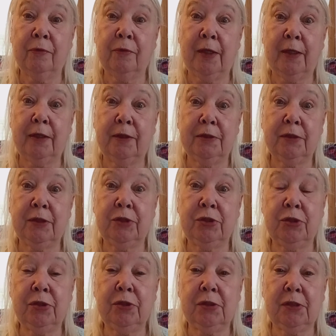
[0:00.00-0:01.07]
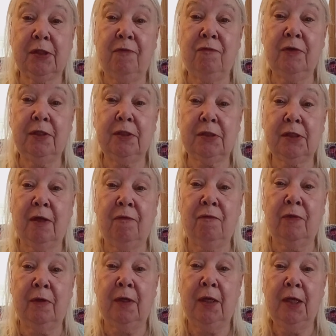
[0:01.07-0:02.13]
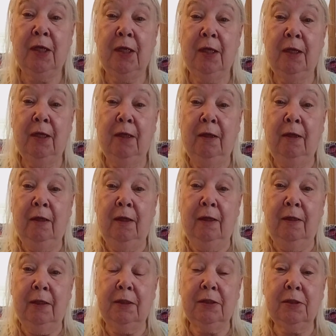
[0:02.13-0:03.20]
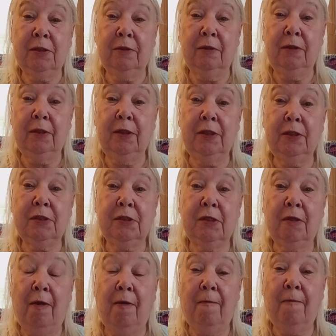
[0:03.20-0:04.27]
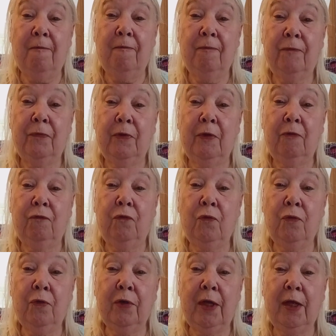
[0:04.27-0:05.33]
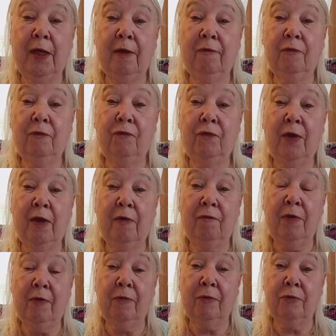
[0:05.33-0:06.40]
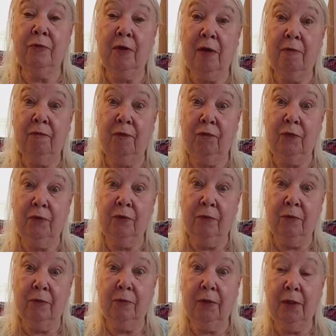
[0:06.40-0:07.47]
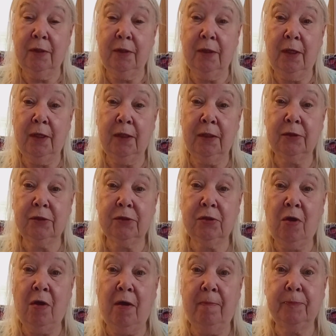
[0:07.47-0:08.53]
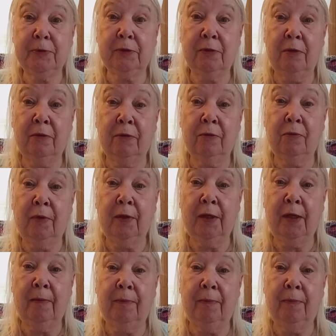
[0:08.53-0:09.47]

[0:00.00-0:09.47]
Like I said, she's 77, and it's at least a 4.5 to 5 hour drive if you don't hit any stops along the way.